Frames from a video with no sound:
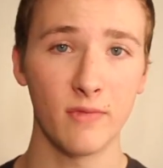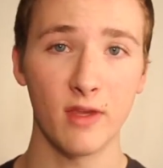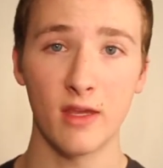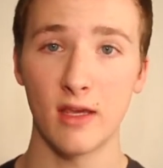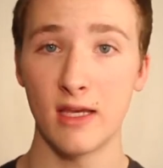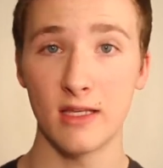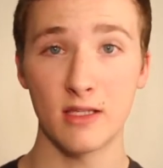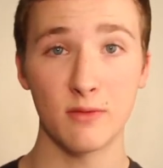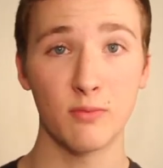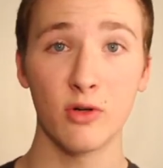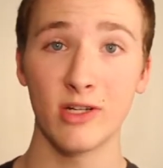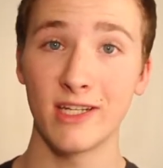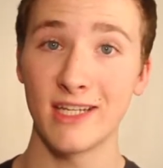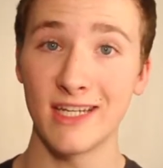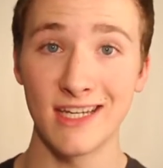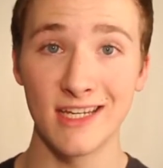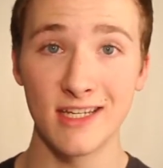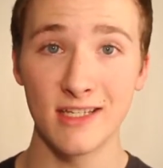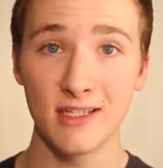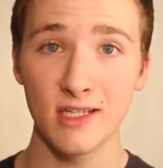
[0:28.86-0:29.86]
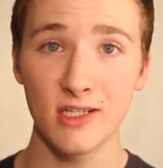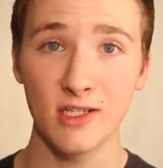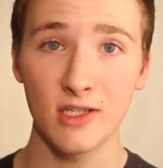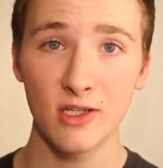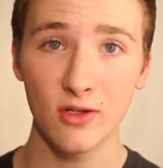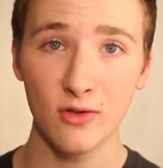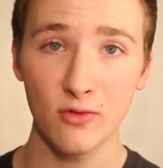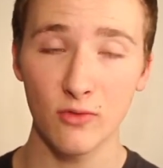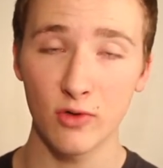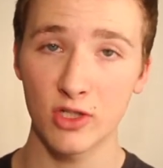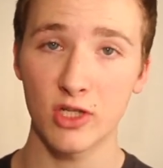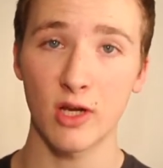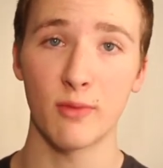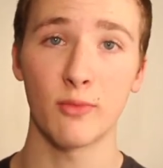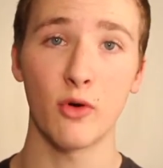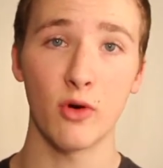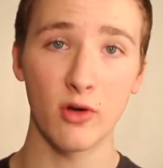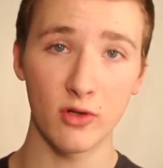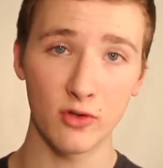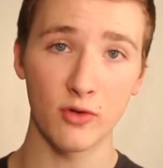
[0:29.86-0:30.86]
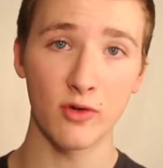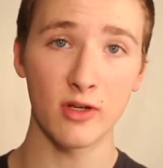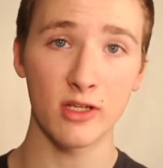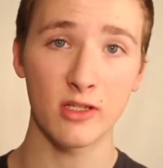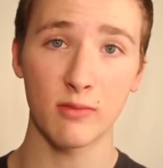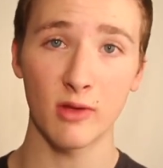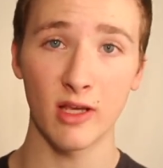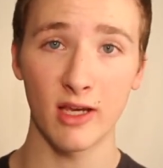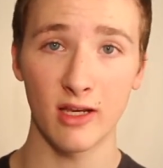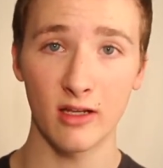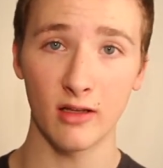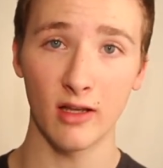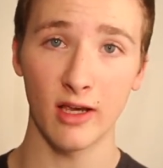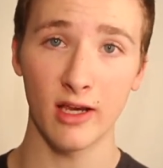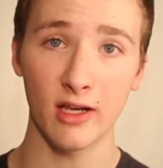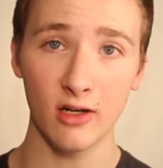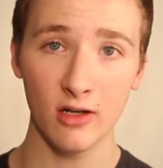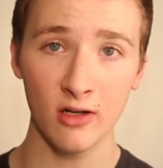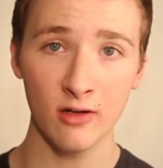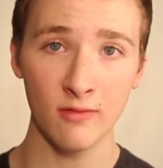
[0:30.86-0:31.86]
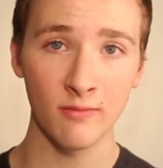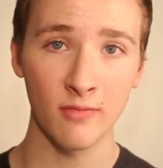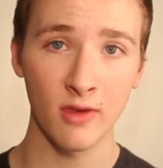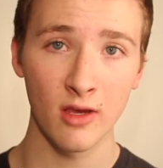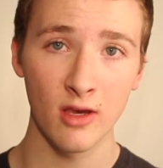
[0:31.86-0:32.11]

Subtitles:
It's pretty easy to, which I'm going to explain later.